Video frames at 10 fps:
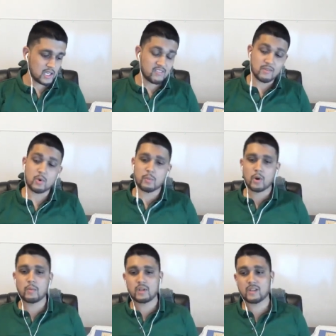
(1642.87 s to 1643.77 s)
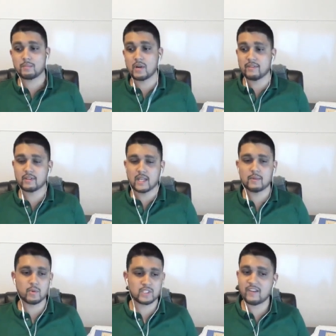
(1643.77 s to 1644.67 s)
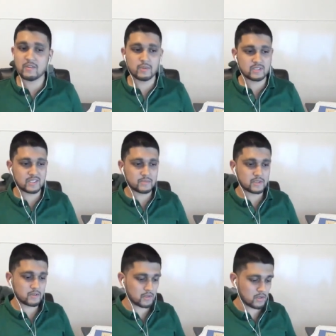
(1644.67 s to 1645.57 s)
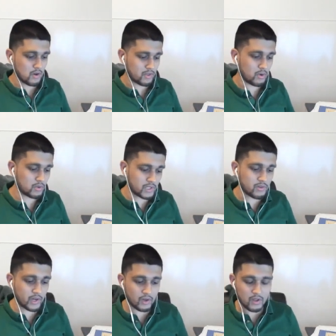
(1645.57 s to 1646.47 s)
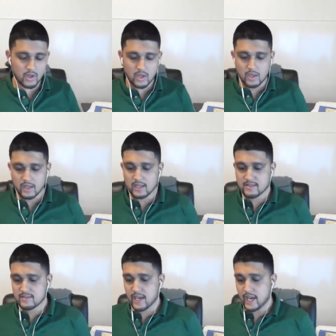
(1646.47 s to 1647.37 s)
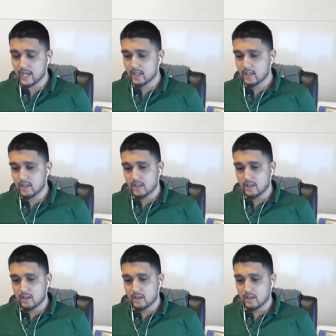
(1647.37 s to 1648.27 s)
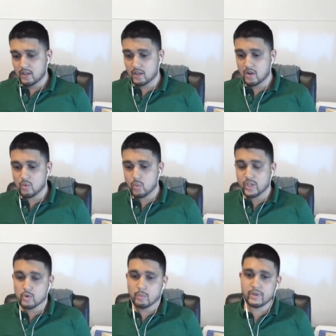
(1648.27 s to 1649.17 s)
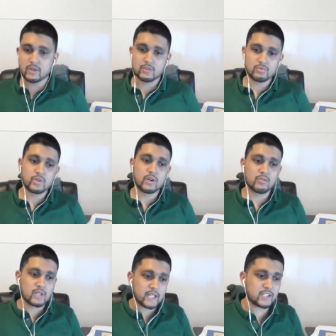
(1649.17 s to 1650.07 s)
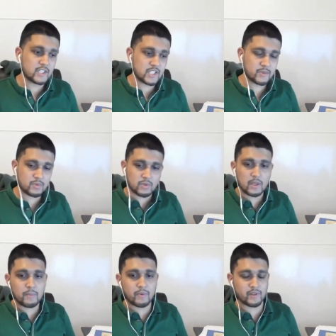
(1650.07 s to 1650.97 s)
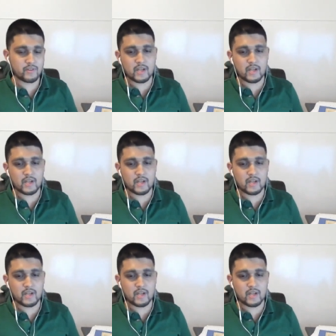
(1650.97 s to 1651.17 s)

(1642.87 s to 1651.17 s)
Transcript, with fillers: even more permanent than private label, which everyone seems to call the holy grail, is that, you know, when you build real relationships with people and you're